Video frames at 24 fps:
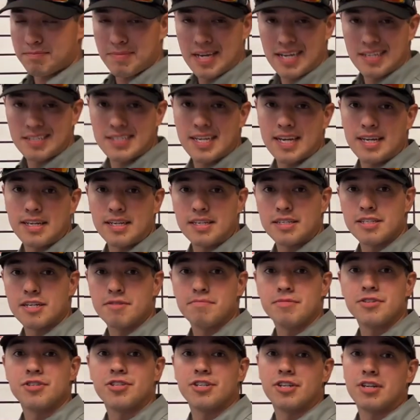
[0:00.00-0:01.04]
maintaining
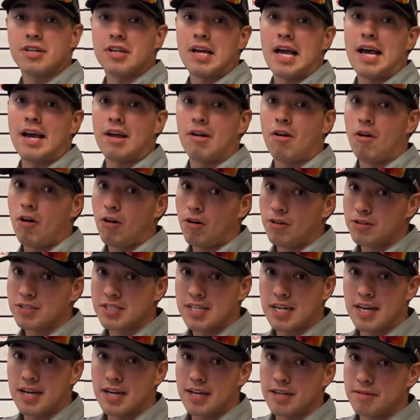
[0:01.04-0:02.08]
temperature at all
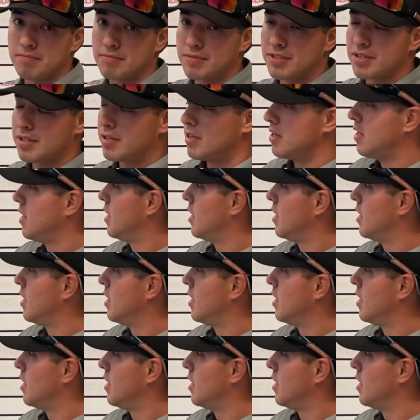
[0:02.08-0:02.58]
times.